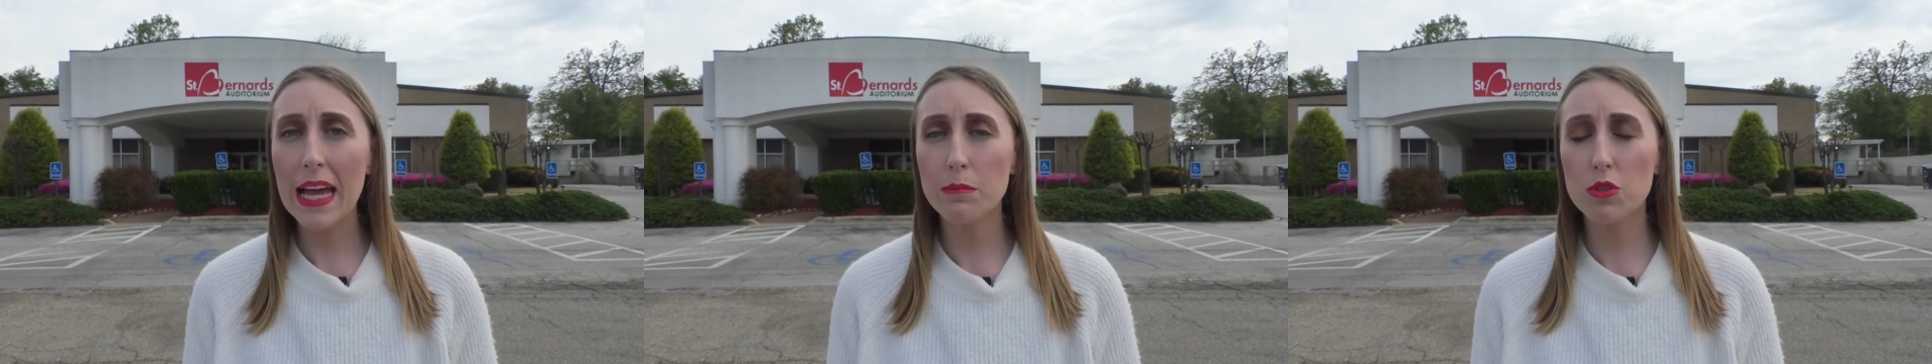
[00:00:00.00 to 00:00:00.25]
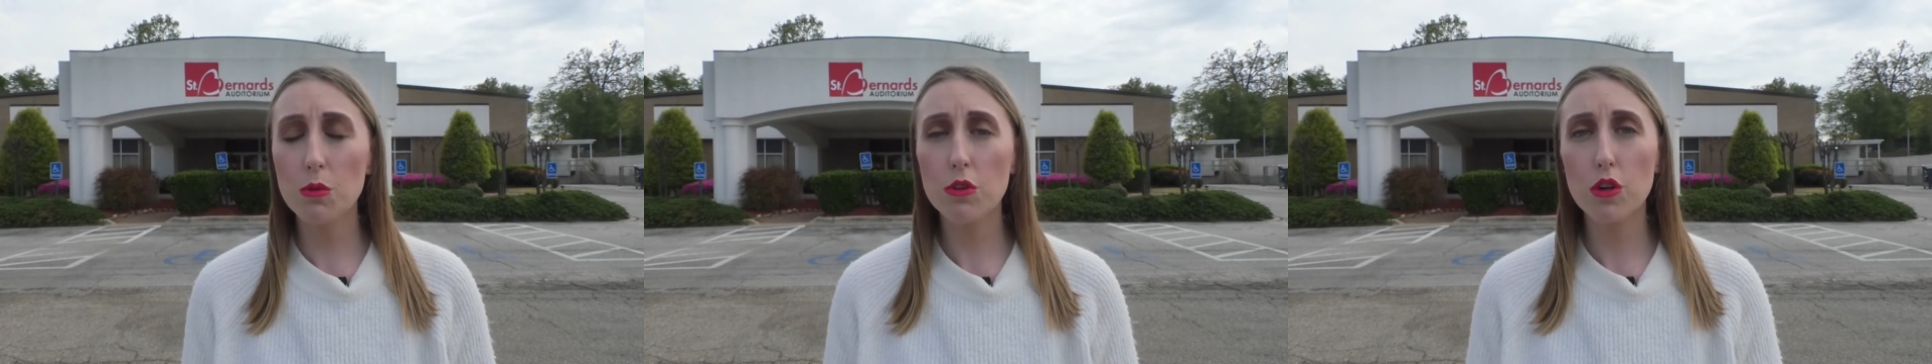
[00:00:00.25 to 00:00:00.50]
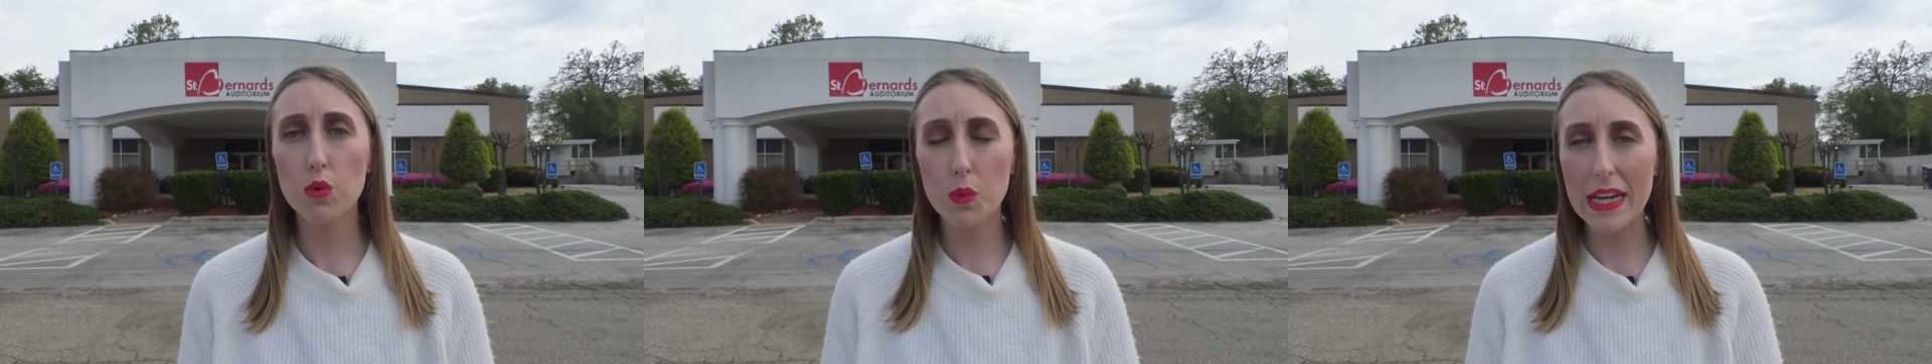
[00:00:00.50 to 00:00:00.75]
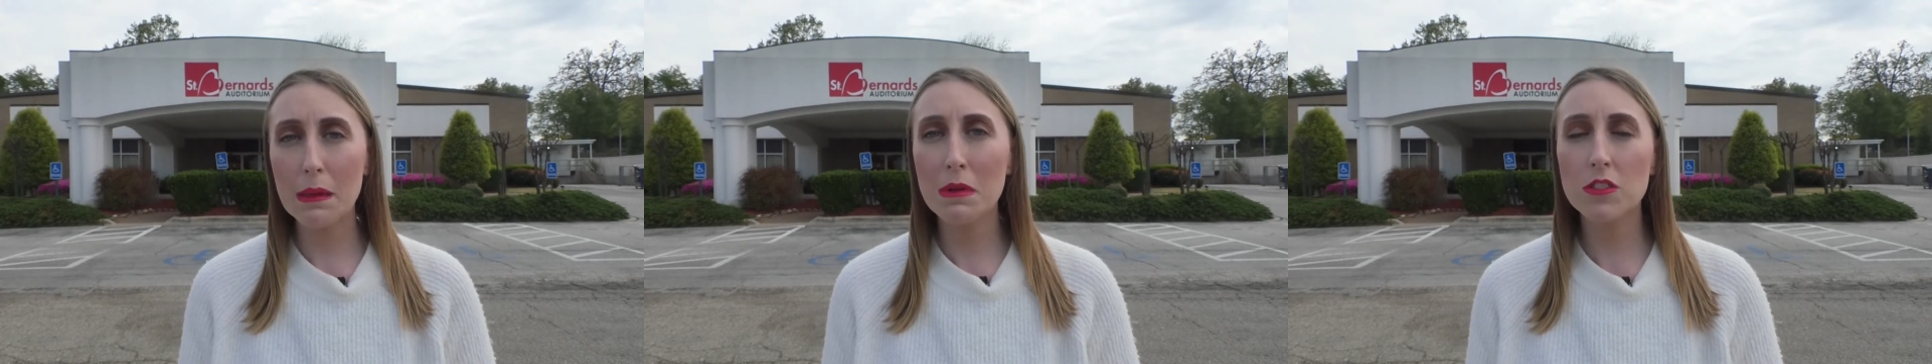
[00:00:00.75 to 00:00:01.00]
Abdul
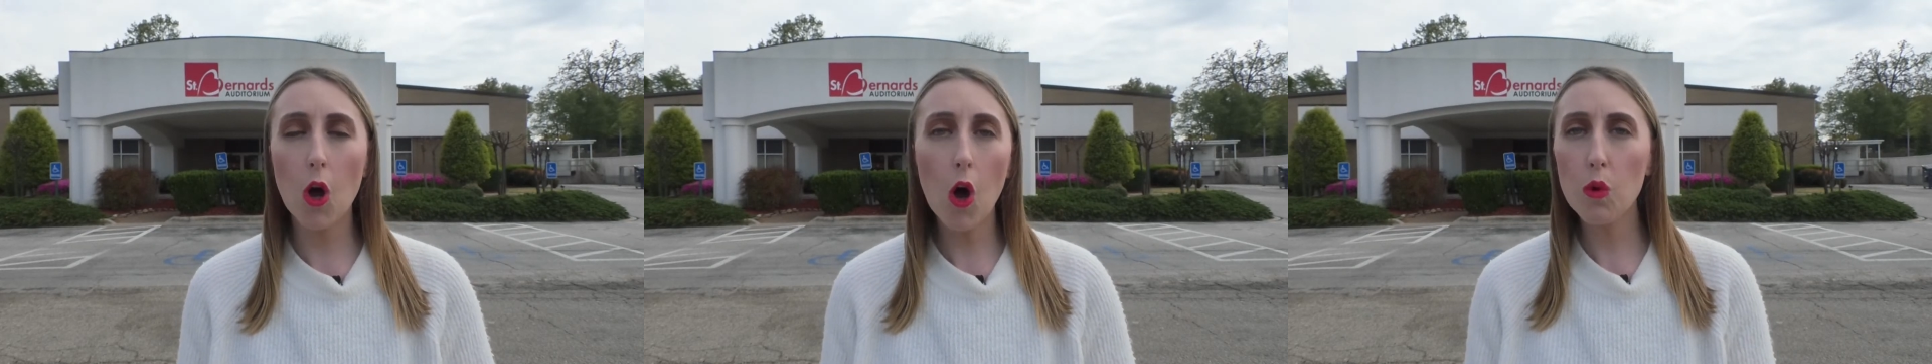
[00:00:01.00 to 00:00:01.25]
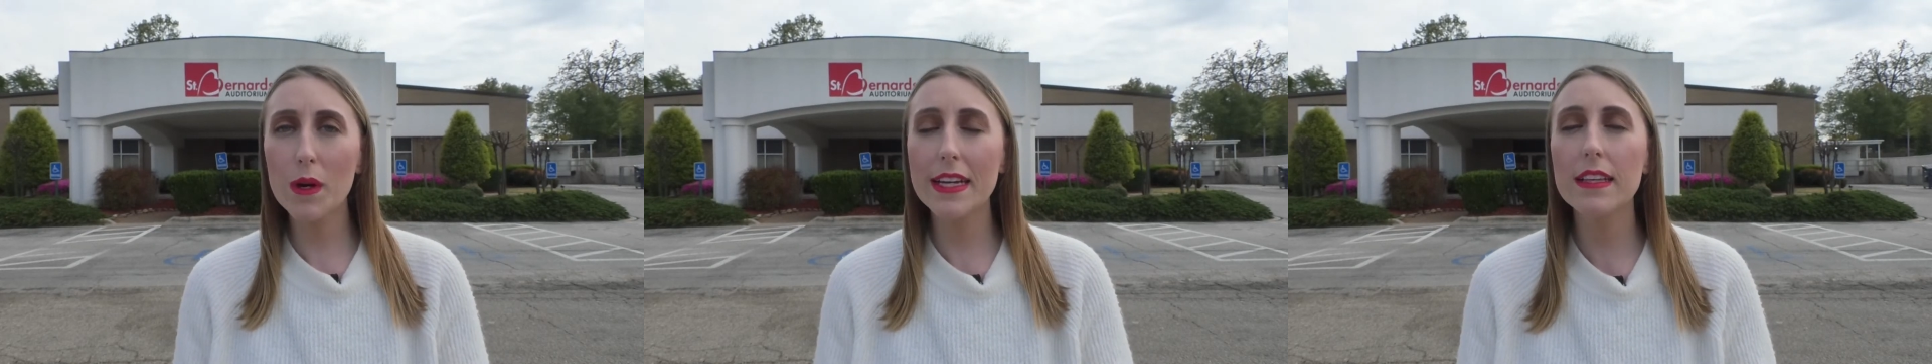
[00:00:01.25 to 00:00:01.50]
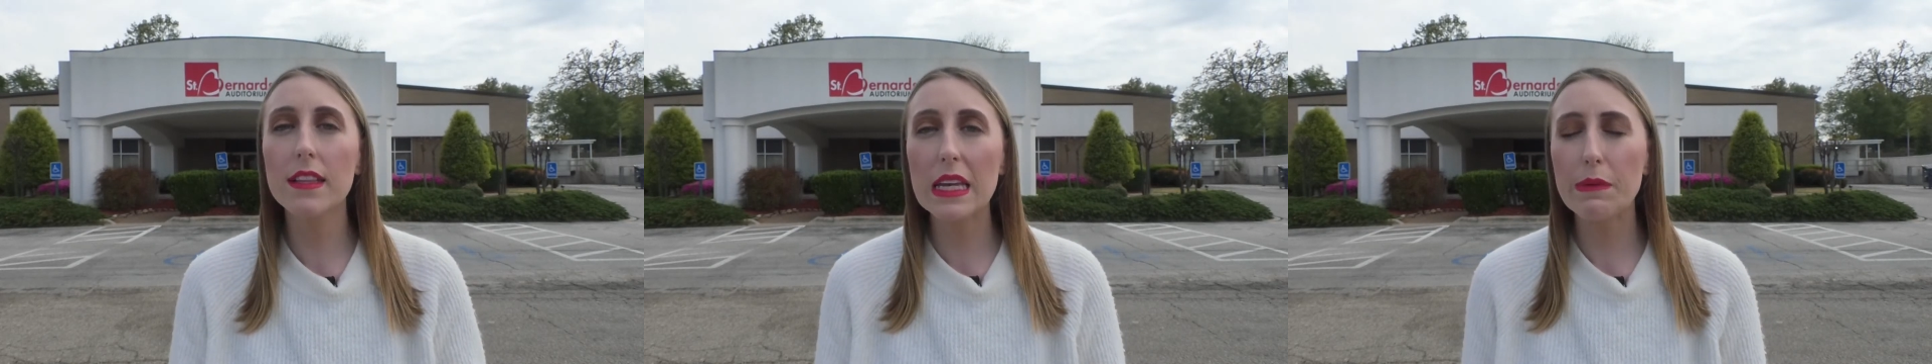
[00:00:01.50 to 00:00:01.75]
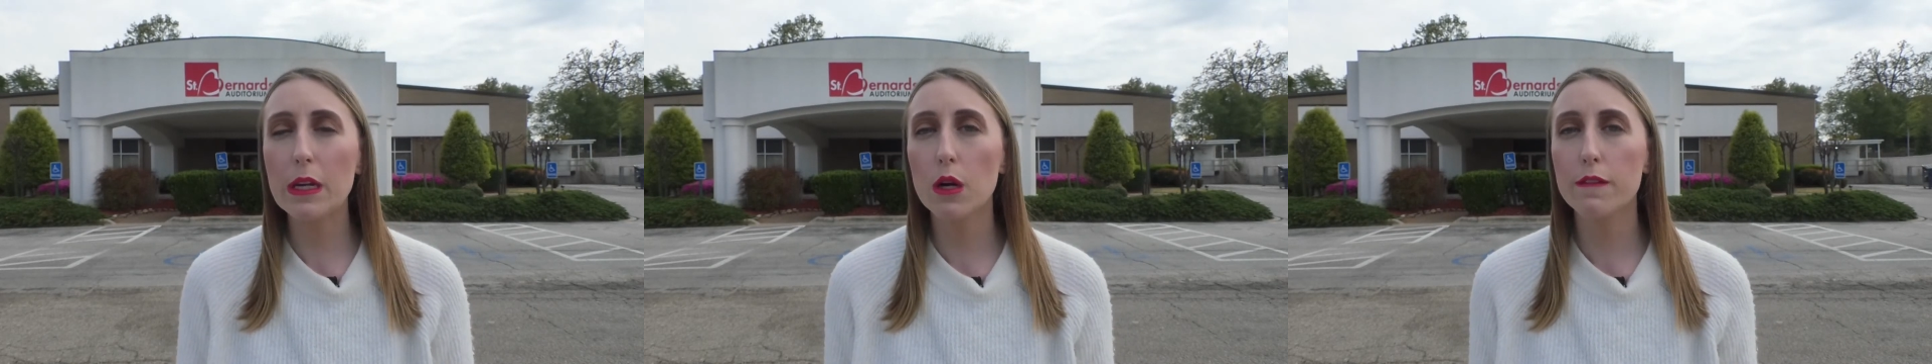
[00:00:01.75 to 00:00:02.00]
Karim is already
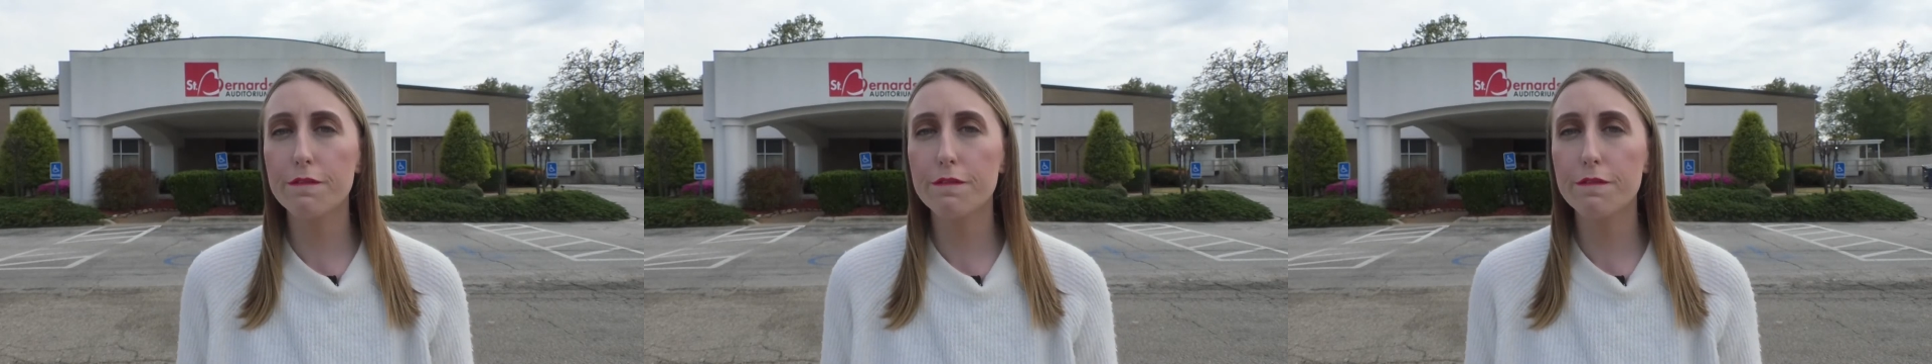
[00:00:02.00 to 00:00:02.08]
leaving her